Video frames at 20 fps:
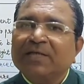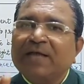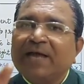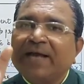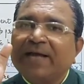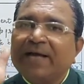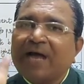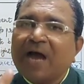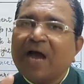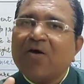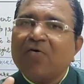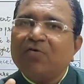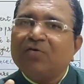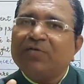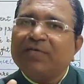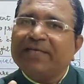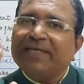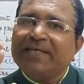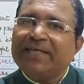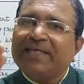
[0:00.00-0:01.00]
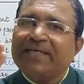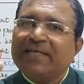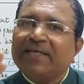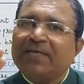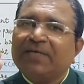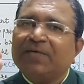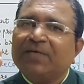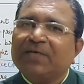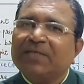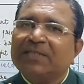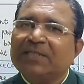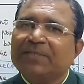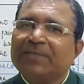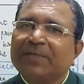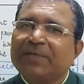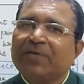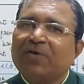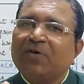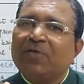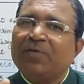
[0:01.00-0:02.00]
and how the interference
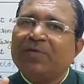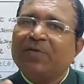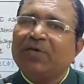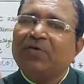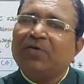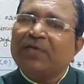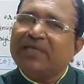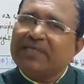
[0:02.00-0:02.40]
phenomenon